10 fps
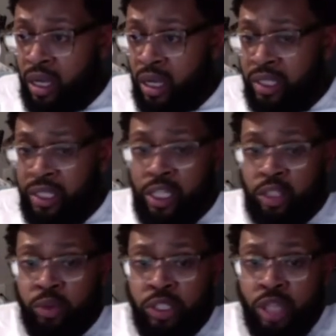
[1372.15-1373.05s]

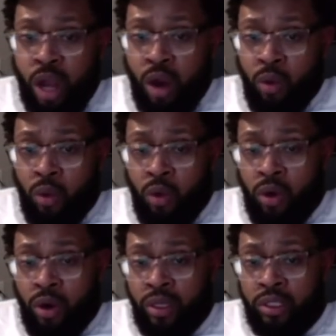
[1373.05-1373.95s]
Adidas with Star
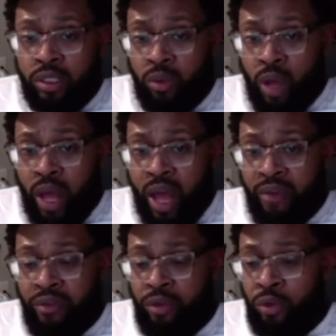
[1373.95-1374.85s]
Wars and what have
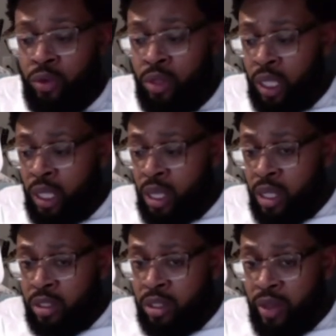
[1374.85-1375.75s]
you.
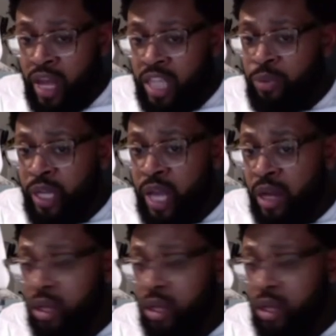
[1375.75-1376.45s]
So that's been kind of the